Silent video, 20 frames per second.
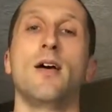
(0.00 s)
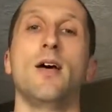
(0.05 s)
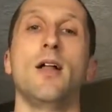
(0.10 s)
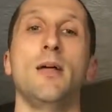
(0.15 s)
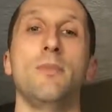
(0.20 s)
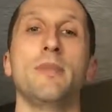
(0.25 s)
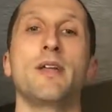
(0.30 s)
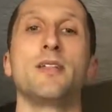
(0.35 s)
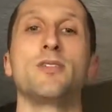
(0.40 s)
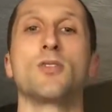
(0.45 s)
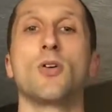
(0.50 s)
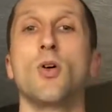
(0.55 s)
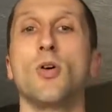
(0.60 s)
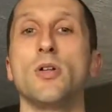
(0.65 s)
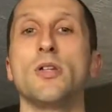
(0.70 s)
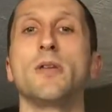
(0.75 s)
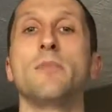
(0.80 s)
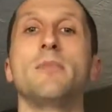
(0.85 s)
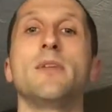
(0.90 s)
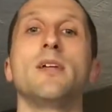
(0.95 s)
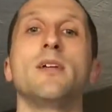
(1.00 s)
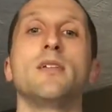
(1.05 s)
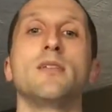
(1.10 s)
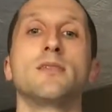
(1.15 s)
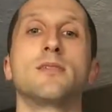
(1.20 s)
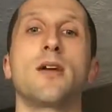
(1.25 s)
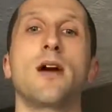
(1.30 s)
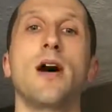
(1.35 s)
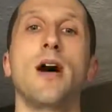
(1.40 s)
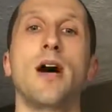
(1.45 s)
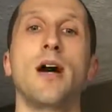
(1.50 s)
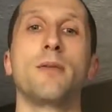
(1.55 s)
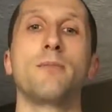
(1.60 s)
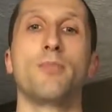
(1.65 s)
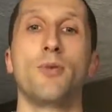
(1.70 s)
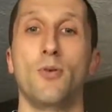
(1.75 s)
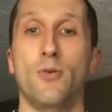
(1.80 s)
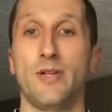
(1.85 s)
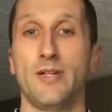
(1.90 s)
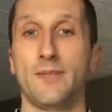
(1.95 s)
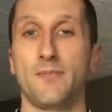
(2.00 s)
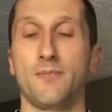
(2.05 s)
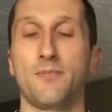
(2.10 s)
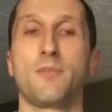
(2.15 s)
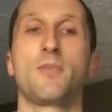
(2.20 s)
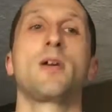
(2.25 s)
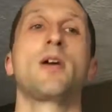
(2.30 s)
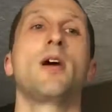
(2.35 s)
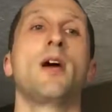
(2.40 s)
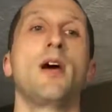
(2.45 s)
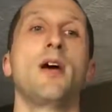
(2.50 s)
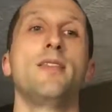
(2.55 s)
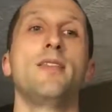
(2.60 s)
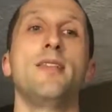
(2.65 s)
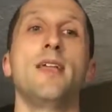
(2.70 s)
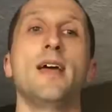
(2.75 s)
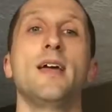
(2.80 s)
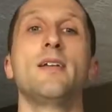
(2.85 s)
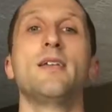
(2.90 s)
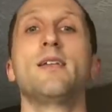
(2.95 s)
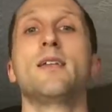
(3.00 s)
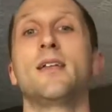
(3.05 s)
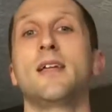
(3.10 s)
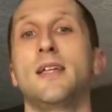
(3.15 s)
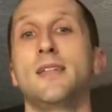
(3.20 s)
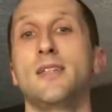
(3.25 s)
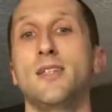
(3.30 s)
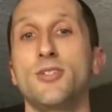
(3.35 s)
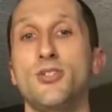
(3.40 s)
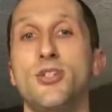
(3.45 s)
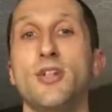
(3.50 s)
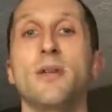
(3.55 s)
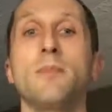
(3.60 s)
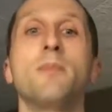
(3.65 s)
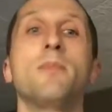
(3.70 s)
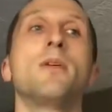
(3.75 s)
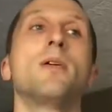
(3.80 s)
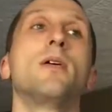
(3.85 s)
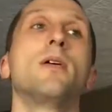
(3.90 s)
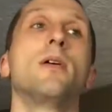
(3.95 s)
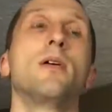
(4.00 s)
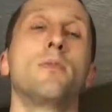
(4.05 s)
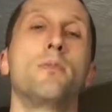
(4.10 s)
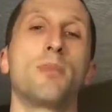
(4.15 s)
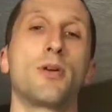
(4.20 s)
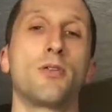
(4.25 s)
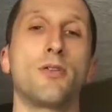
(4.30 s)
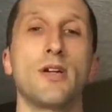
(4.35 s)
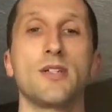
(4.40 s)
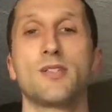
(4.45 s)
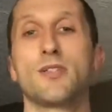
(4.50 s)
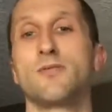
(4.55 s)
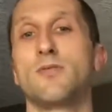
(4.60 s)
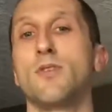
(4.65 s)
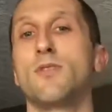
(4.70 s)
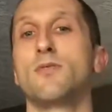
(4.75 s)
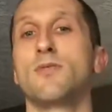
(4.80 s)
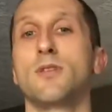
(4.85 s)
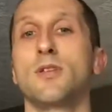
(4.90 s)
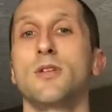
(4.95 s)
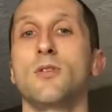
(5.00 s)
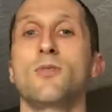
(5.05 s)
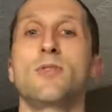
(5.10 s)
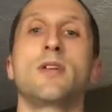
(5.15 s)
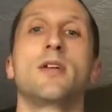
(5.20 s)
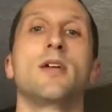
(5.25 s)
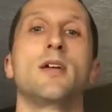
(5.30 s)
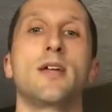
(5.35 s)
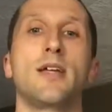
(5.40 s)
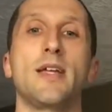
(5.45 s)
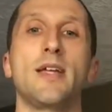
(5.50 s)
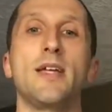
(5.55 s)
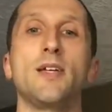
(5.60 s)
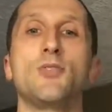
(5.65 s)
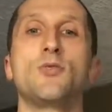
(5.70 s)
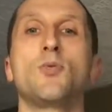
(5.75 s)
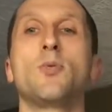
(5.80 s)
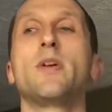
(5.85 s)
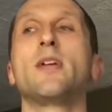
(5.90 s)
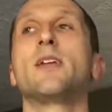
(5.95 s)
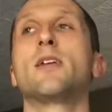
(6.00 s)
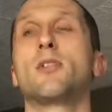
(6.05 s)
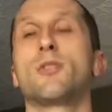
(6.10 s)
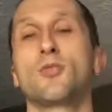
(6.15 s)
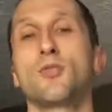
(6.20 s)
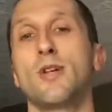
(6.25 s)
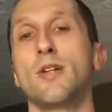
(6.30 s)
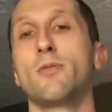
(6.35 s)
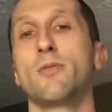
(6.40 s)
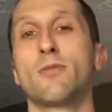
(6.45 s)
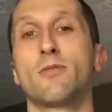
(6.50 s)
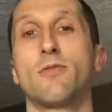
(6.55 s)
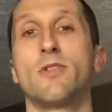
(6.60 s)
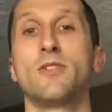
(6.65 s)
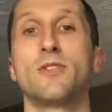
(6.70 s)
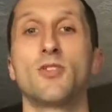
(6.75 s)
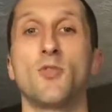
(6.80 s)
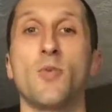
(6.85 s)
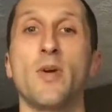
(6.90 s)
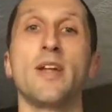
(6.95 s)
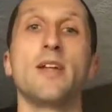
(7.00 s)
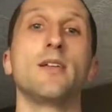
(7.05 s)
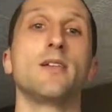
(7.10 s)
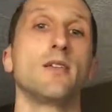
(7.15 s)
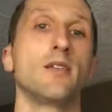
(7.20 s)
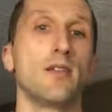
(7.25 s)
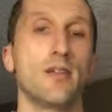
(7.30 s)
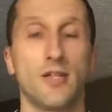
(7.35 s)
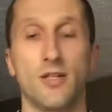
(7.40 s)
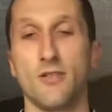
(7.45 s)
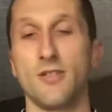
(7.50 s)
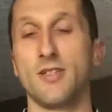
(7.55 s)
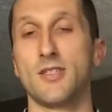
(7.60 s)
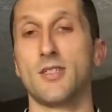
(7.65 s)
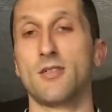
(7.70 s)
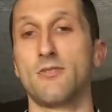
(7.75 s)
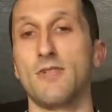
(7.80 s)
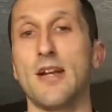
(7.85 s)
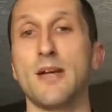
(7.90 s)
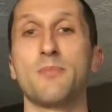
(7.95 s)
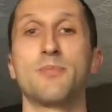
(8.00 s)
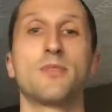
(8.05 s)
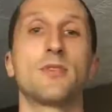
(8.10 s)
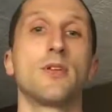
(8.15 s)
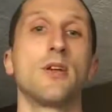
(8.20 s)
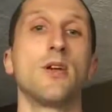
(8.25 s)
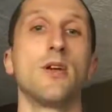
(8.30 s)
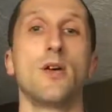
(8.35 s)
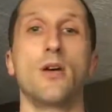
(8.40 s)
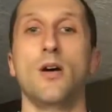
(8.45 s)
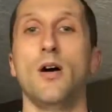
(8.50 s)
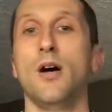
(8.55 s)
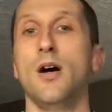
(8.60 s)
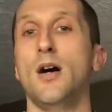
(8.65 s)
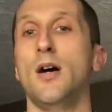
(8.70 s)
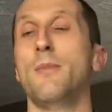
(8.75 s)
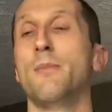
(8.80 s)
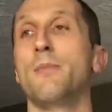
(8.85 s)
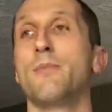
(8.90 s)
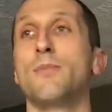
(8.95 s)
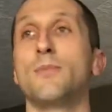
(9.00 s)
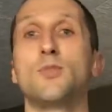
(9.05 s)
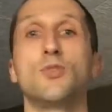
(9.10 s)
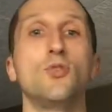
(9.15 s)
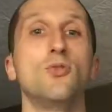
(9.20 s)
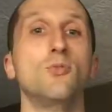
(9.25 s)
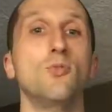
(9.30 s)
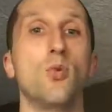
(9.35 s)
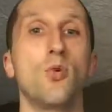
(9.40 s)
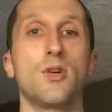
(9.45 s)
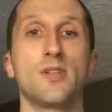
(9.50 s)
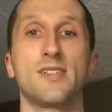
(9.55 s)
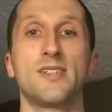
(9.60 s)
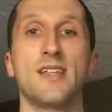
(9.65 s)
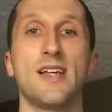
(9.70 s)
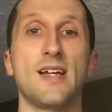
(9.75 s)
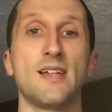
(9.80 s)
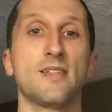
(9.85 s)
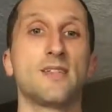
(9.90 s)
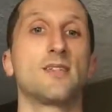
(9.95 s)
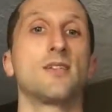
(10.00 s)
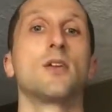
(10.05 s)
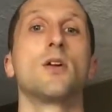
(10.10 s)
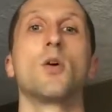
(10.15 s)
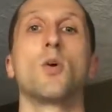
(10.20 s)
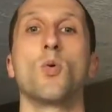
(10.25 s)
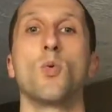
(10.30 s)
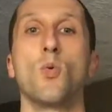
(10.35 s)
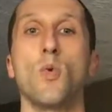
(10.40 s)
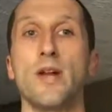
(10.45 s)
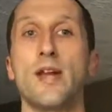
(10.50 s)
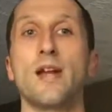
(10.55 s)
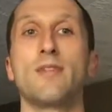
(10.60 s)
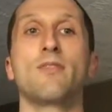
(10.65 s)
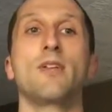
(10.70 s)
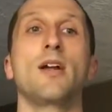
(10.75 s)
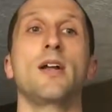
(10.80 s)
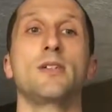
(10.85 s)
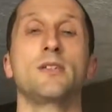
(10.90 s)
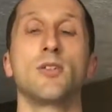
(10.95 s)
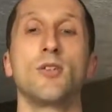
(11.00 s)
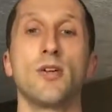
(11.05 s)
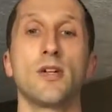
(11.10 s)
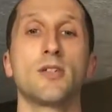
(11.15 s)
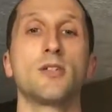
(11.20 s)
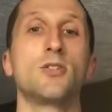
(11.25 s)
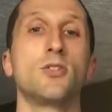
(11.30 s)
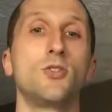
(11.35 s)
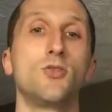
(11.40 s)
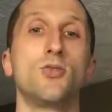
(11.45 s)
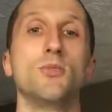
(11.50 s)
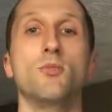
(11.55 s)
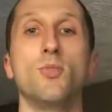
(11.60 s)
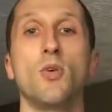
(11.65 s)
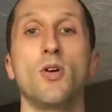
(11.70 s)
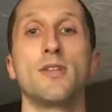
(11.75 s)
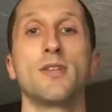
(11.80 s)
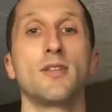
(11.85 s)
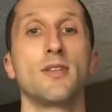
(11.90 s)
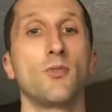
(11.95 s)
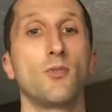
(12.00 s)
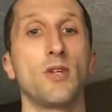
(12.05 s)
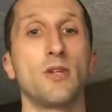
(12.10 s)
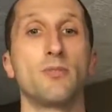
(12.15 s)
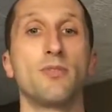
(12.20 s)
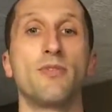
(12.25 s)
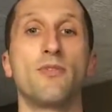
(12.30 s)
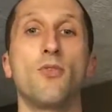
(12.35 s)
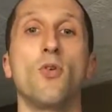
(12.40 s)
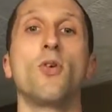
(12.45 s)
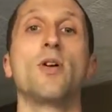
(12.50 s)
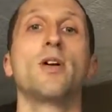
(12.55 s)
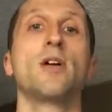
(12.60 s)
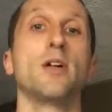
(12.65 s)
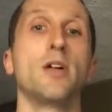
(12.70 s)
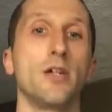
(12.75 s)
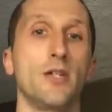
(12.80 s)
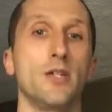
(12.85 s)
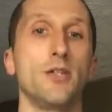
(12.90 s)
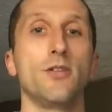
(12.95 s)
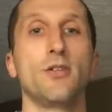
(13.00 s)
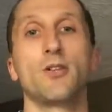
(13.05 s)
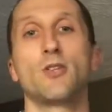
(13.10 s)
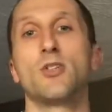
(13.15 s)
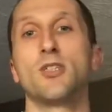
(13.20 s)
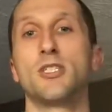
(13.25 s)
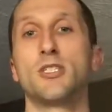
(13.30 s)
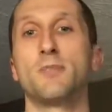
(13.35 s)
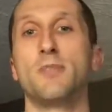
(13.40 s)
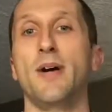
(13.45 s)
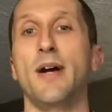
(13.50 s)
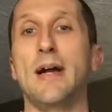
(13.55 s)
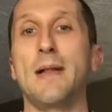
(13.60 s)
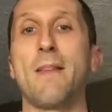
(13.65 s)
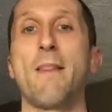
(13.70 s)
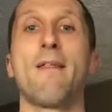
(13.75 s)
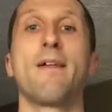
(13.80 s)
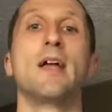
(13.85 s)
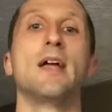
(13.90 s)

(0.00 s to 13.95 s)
That means all your meals on point. And then in the gym, progressive overload. Each week, try to increase the weight, increase the reps, do more sets, whatever. As long as you're doing more than the week before, you're in a good spot.